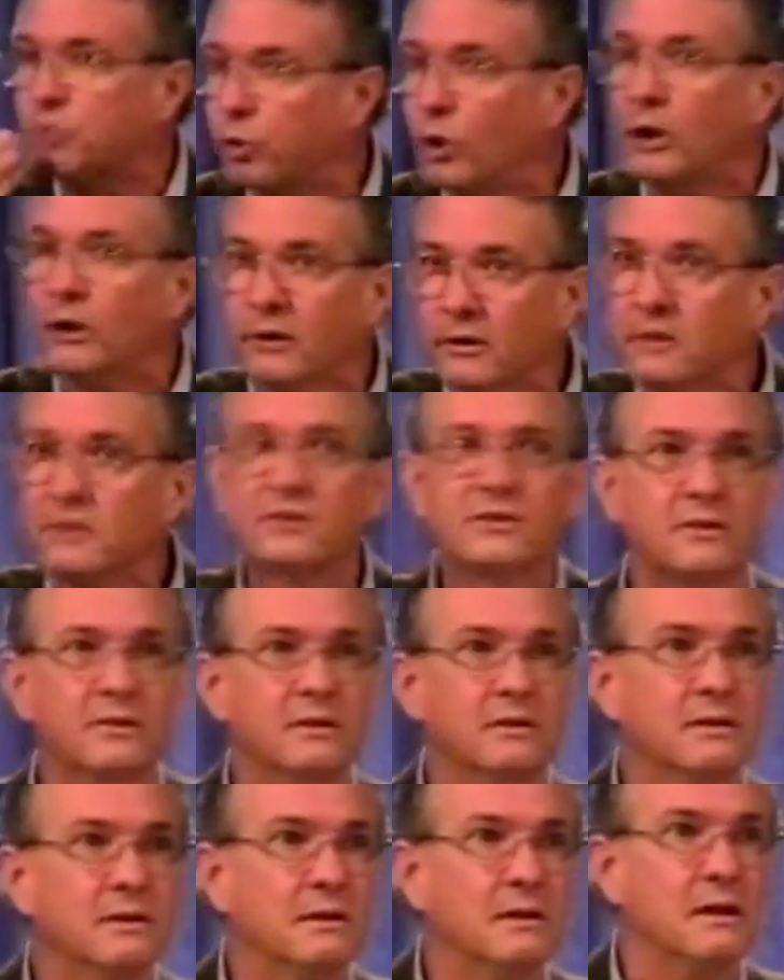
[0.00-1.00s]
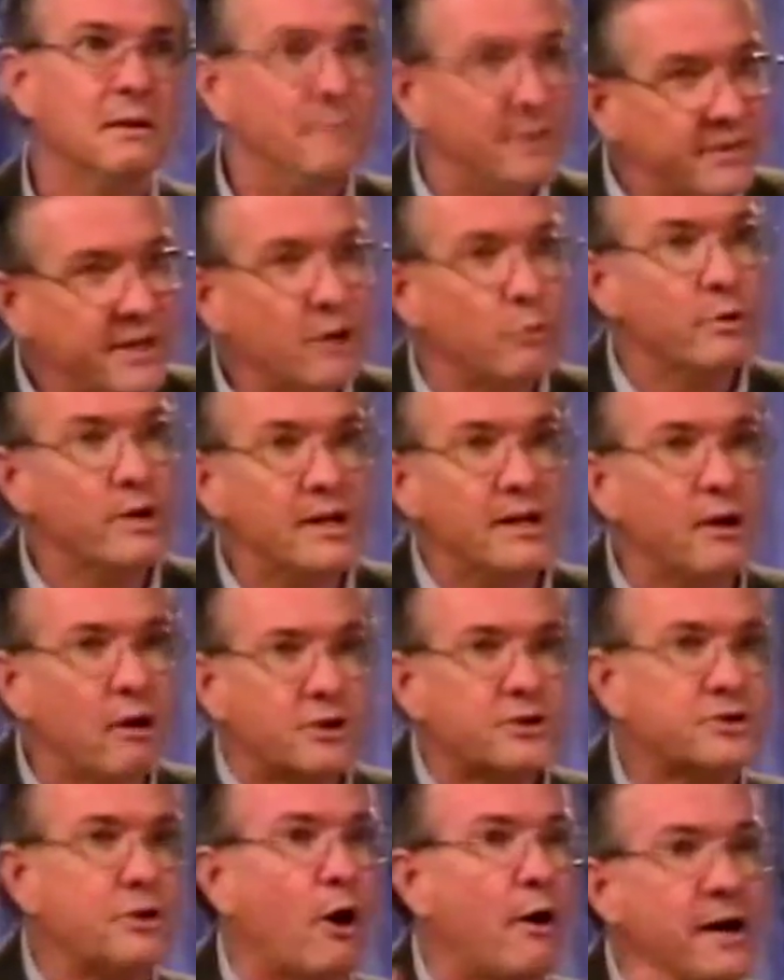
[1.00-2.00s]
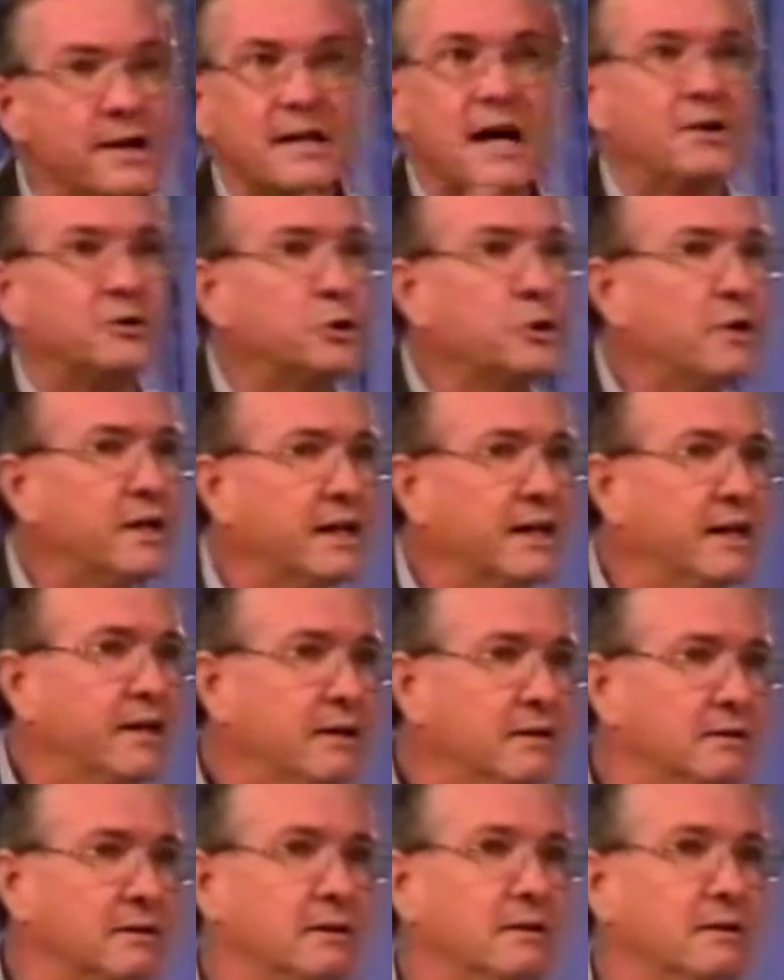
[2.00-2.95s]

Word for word: words, but they really are sorry. and Not do it again.